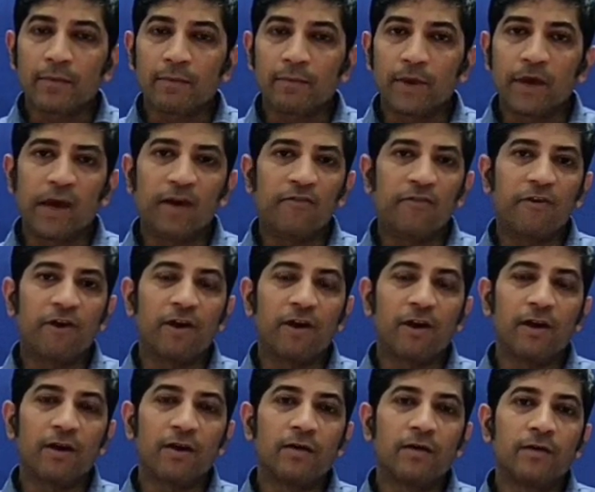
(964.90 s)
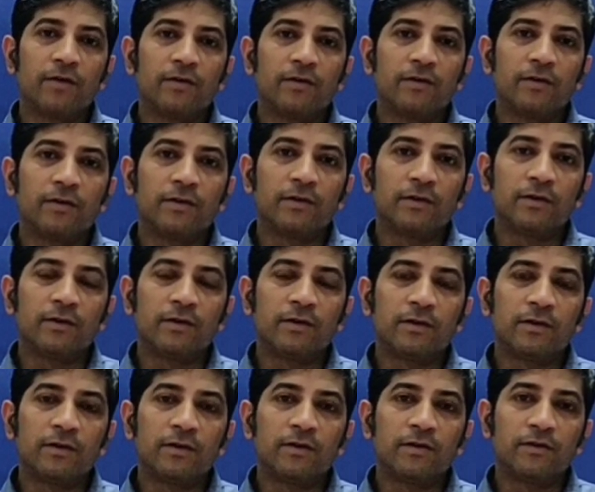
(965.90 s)
make a way
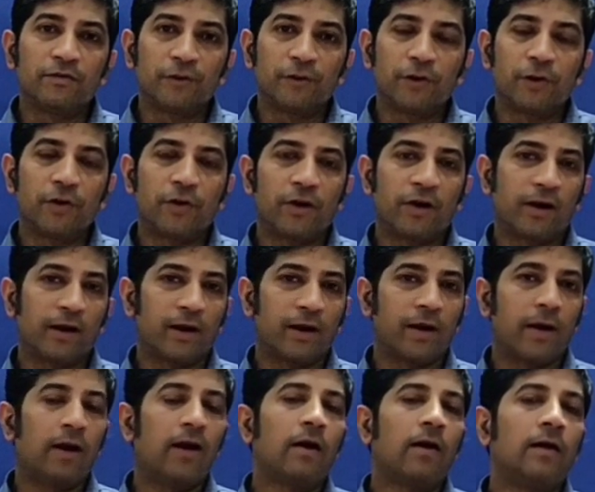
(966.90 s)
for your career